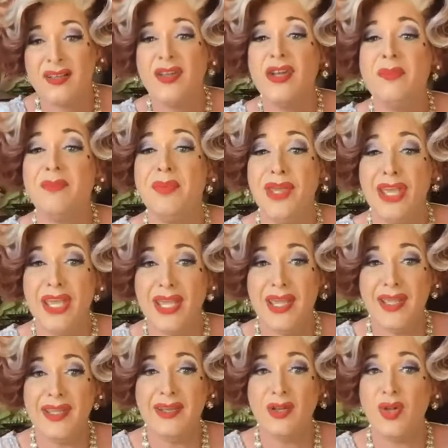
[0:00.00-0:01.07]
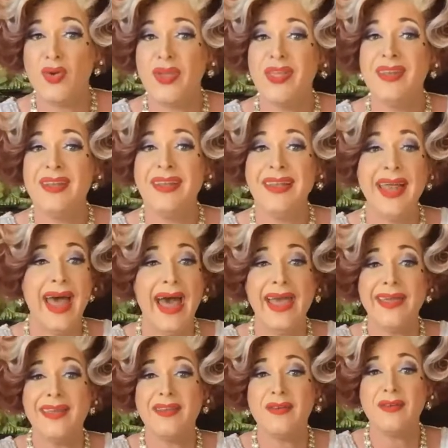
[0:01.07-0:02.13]
gonna be looking
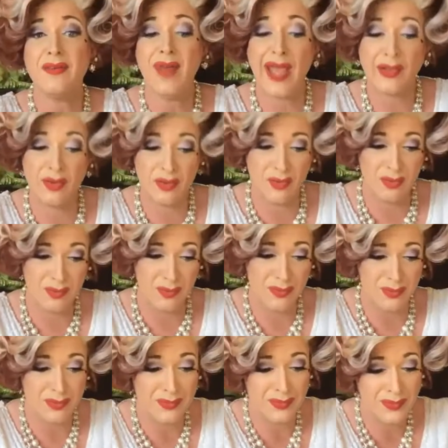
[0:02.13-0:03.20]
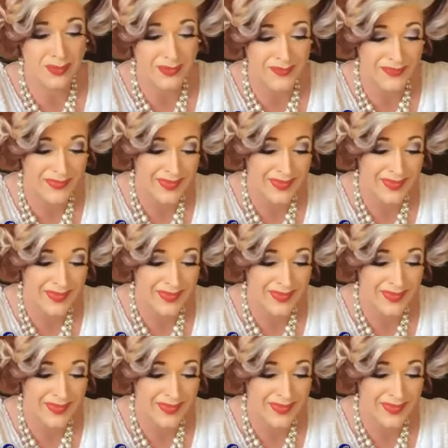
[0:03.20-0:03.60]
like Raccoon.